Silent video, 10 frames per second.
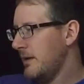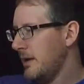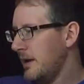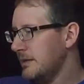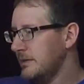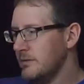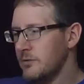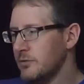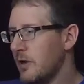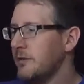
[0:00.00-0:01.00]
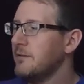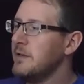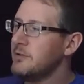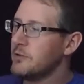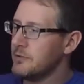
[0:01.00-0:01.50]
I used all the
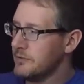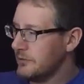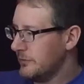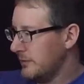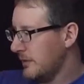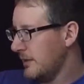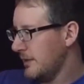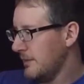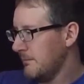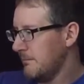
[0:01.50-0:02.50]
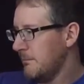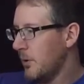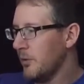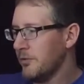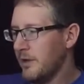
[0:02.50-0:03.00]
features.
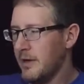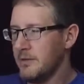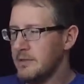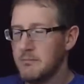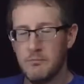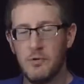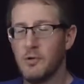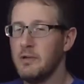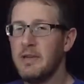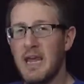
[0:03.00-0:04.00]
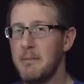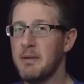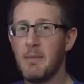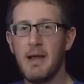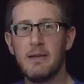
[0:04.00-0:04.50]
Both are good
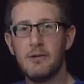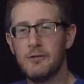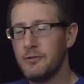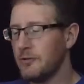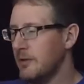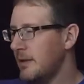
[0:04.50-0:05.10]
gaming monitors.